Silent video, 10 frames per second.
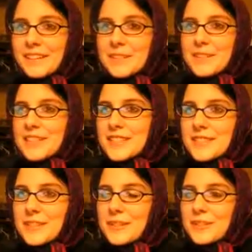I'm just
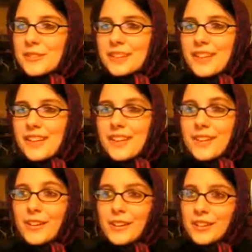so
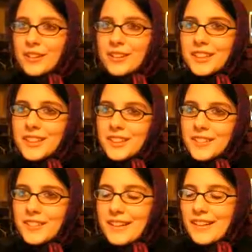in awe
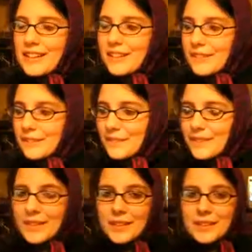right now.
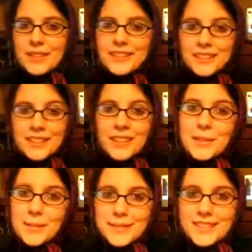
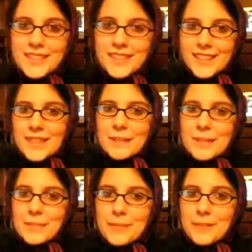Sorry about the dinging on my
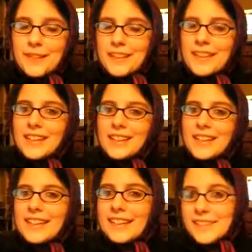computer.
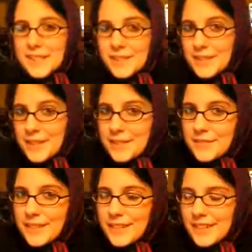Can't turn it off
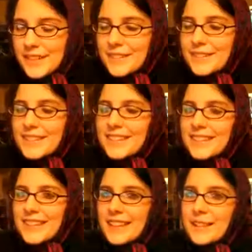right now,
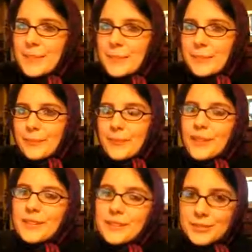
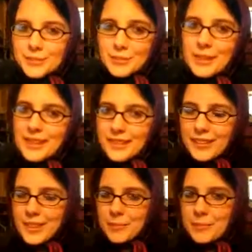but you might hear
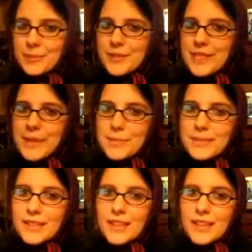it a couple more times.